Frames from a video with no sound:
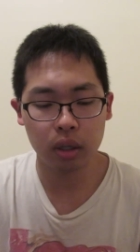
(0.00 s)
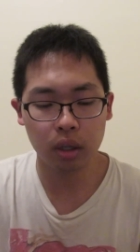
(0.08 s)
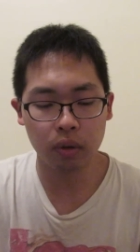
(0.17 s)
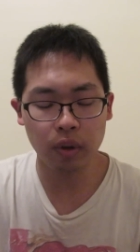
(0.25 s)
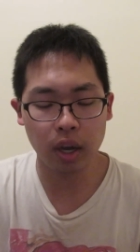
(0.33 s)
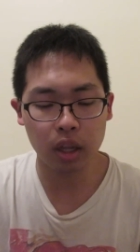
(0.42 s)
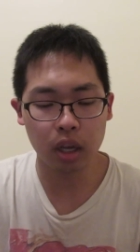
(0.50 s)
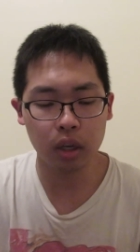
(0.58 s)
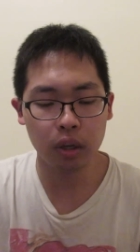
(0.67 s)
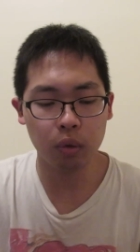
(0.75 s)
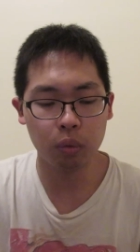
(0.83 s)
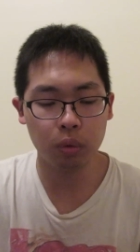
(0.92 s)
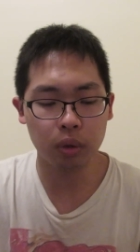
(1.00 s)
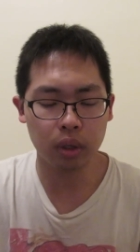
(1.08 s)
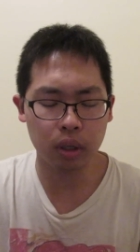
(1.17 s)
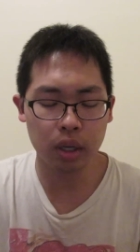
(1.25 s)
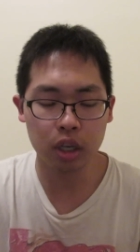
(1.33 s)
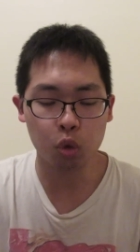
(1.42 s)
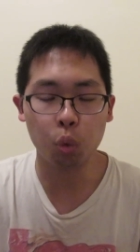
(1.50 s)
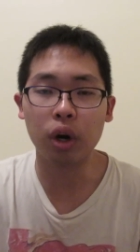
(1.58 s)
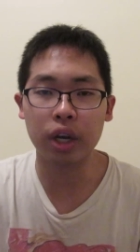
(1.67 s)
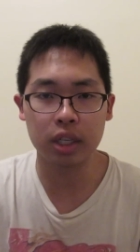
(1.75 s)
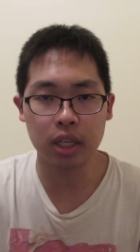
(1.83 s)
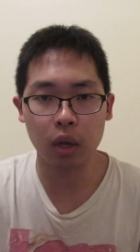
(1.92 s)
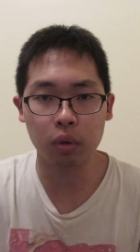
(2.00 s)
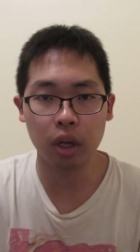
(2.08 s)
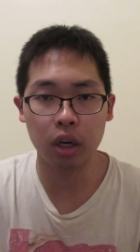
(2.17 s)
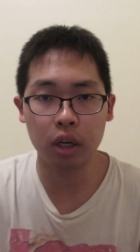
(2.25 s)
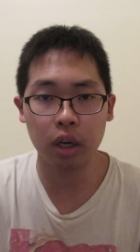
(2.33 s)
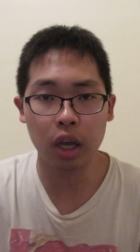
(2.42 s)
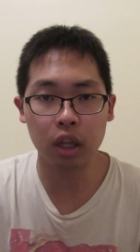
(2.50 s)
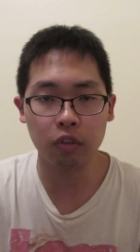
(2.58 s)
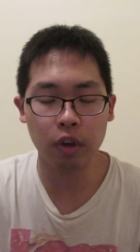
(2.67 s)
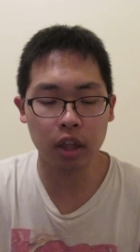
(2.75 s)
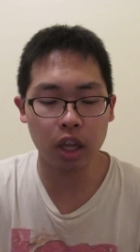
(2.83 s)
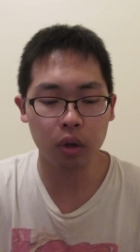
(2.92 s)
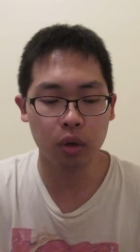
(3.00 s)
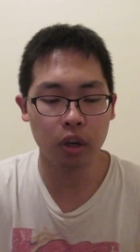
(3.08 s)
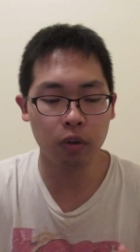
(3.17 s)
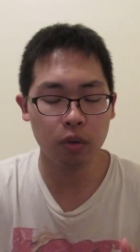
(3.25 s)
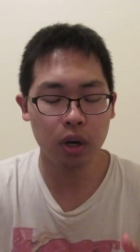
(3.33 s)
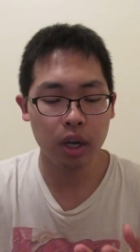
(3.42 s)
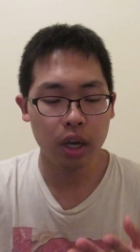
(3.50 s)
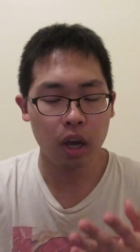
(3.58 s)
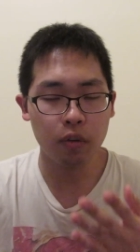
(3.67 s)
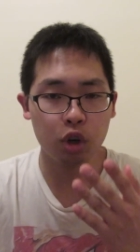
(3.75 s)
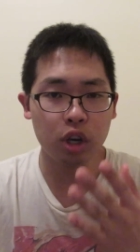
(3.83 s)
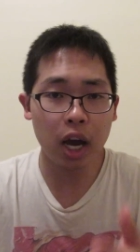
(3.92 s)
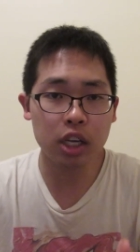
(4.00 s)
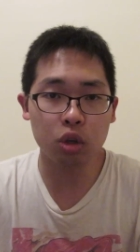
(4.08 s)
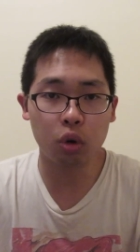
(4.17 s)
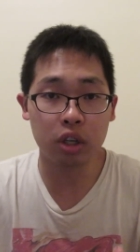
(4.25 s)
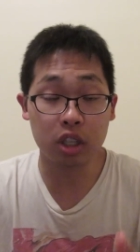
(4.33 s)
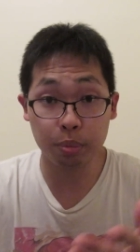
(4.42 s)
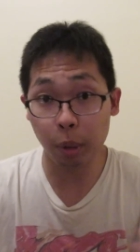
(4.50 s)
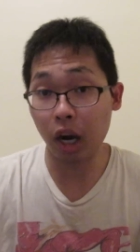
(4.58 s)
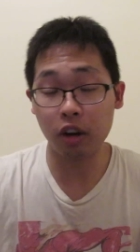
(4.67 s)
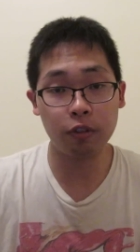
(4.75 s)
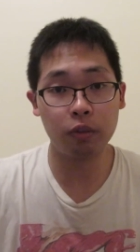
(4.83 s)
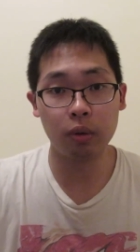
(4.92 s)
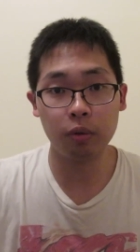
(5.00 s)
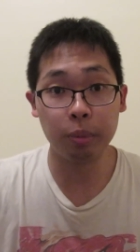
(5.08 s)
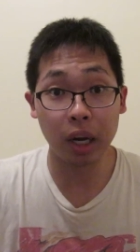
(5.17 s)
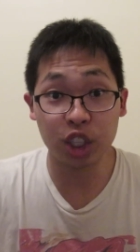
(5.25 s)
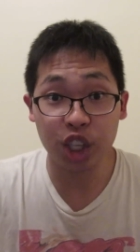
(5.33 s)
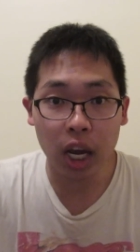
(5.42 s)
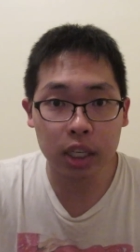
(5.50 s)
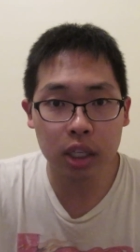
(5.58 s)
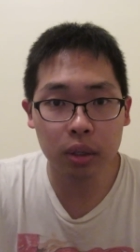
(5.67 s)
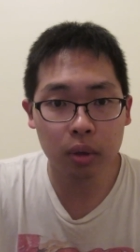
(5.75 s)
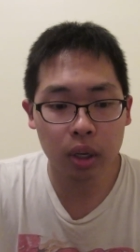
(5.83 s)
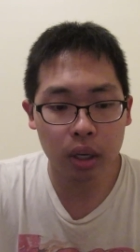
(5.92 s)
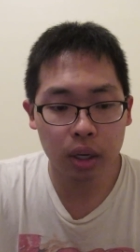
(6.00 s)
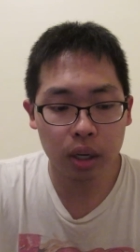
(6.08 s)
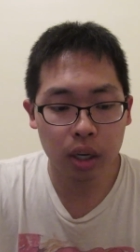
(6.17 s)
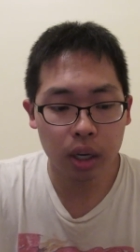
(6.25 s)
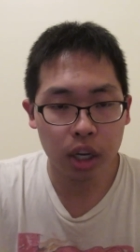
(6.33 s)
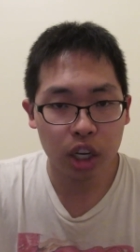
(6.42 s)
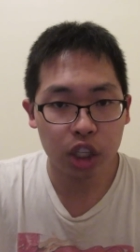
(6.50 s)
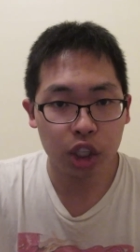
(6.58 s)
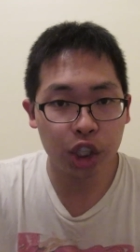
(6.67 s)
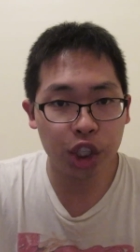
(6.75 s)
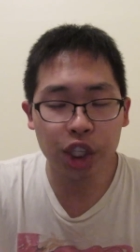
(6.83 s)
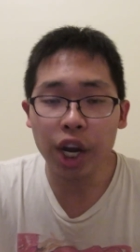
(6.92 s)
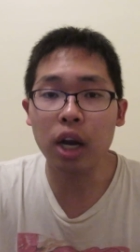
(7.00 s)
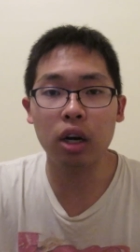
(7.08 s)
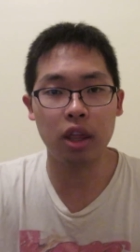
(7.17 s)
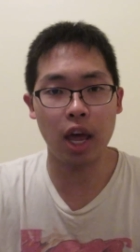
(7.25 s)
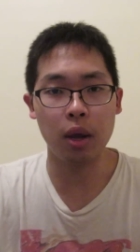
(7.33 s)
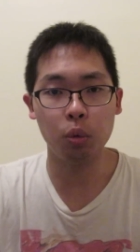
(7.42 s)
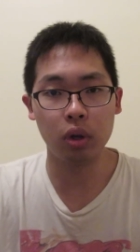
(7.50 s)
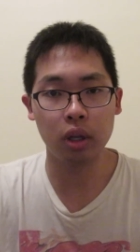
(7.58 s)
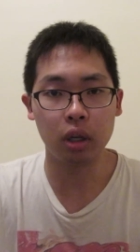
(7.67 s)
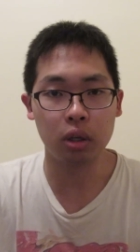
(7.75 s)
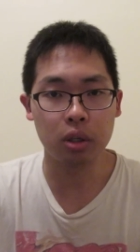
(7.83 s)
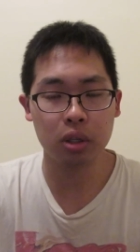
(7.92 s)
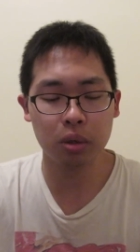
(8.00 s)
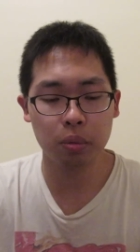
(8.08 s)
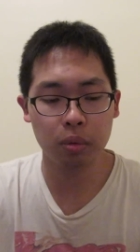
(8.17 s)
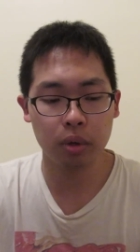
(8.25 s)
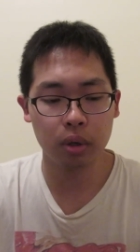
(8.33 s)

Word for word: the fact that it, his work is out there and the fact that if, if you guys are inspired by Jackson, share that with others.